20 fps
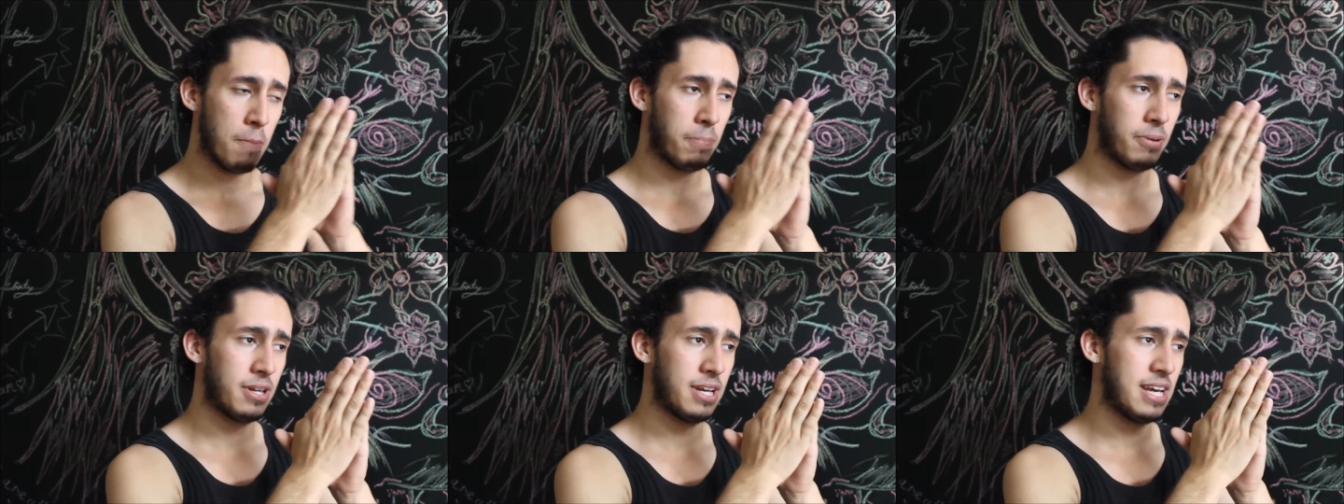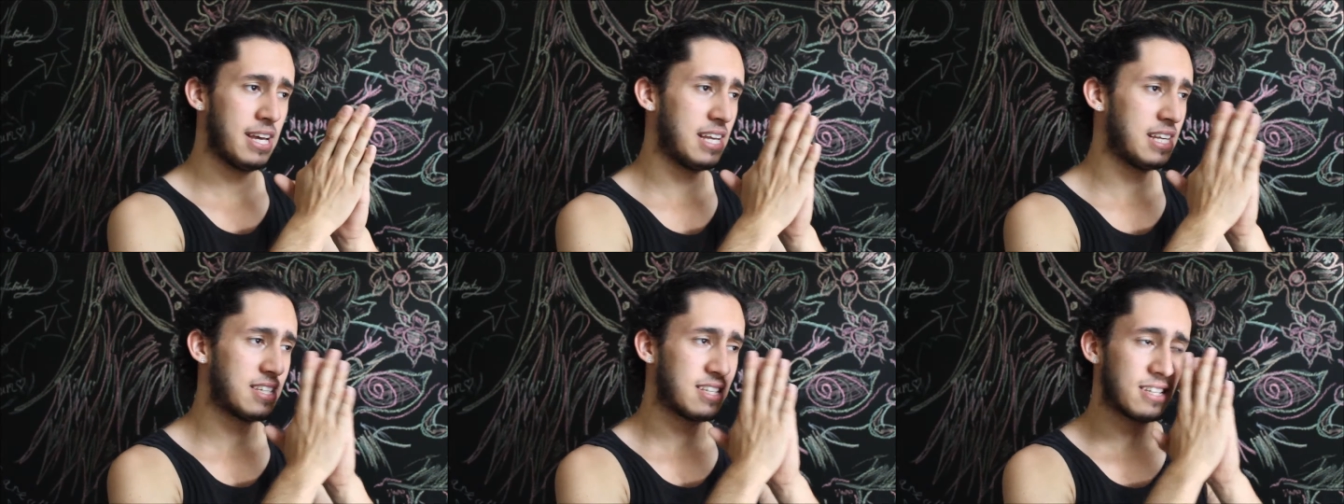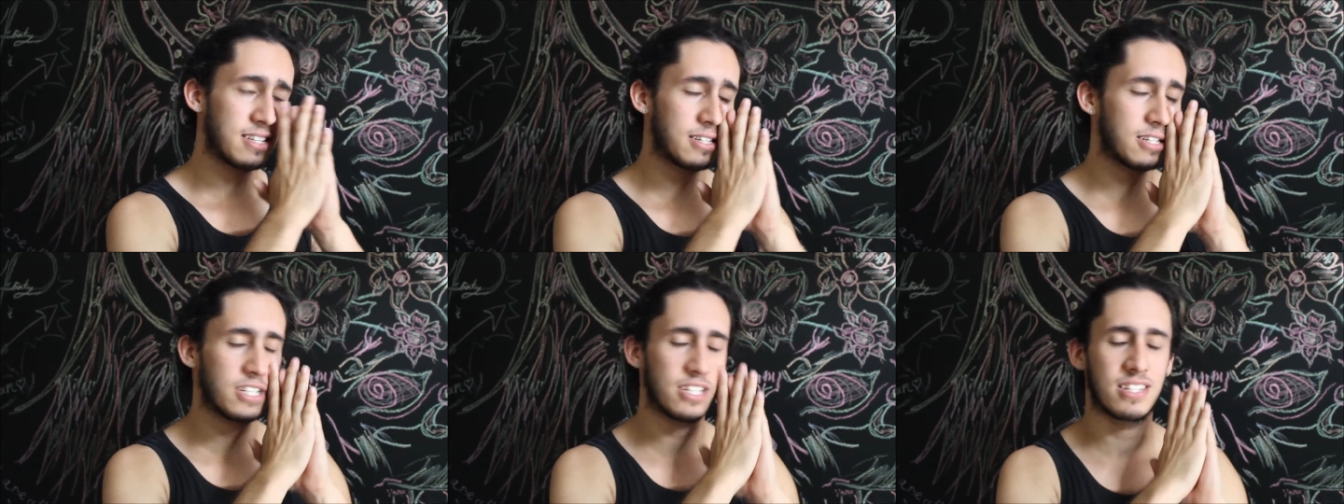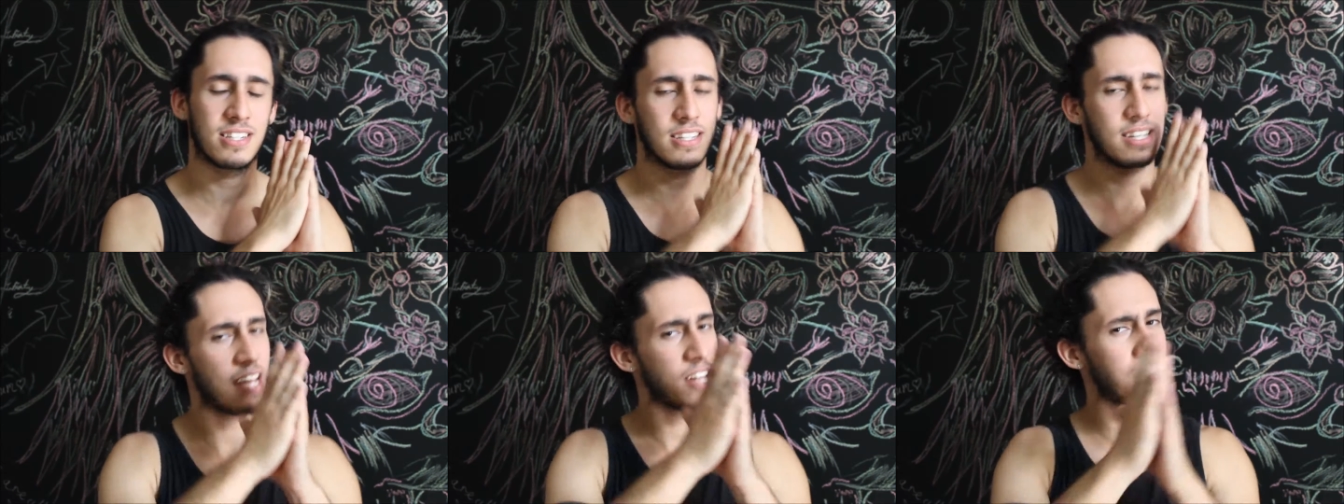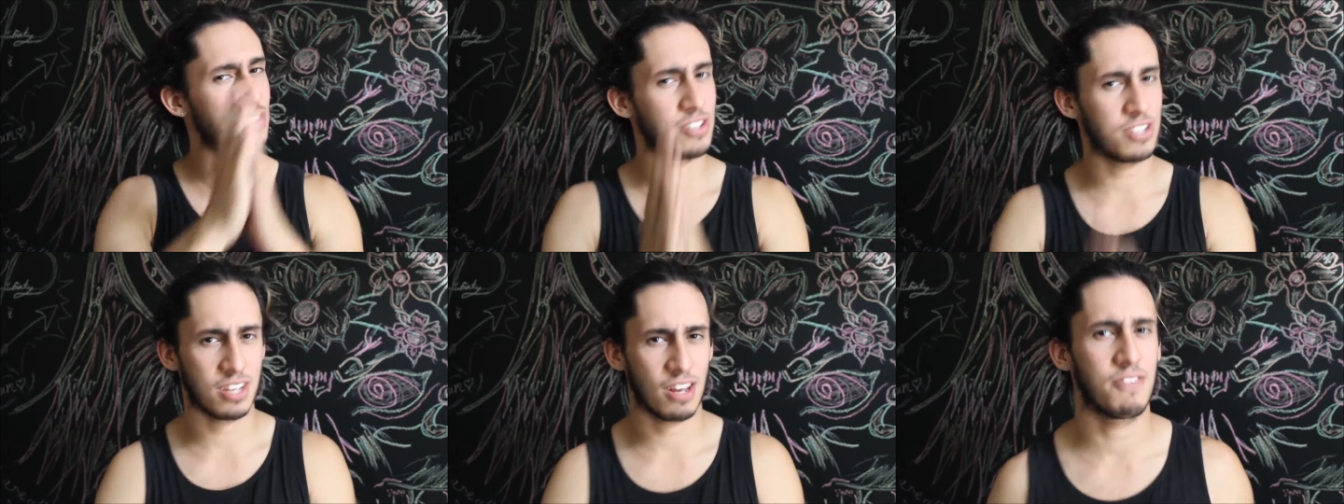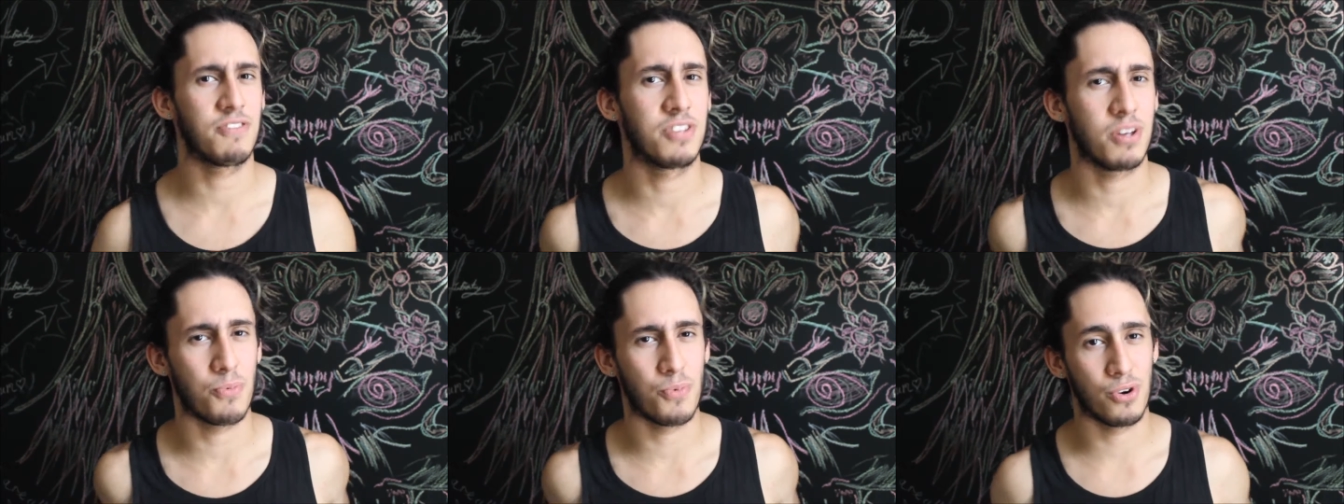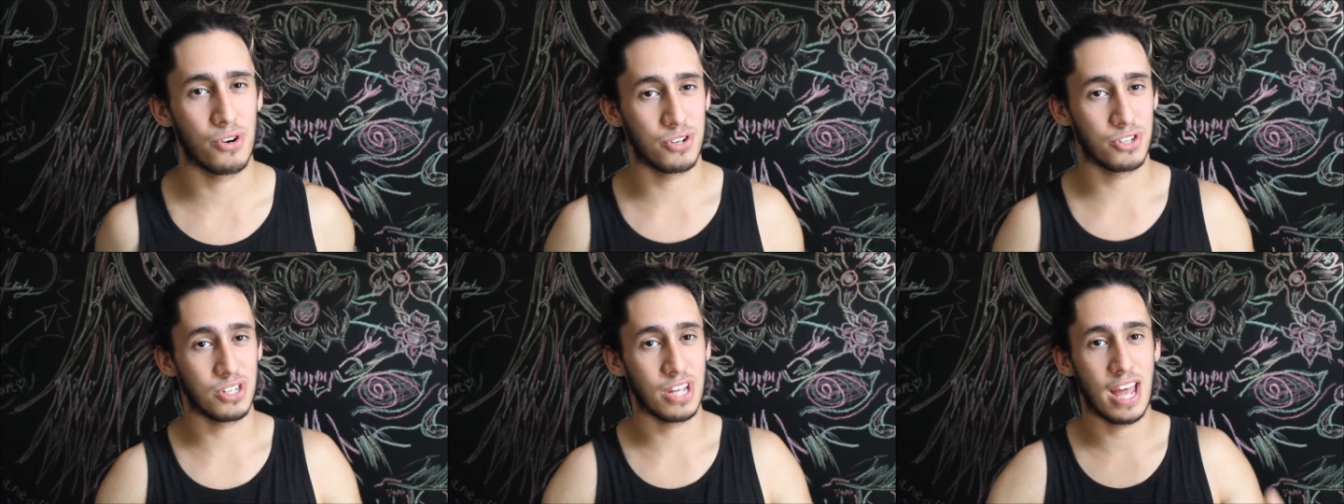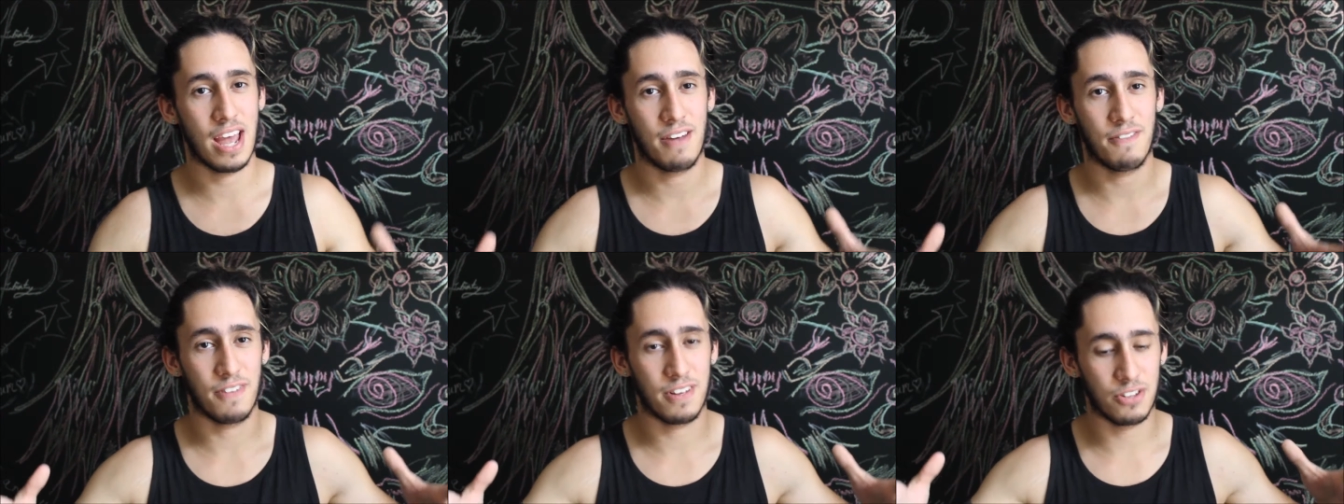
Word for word: Please just get yourself somewhere safe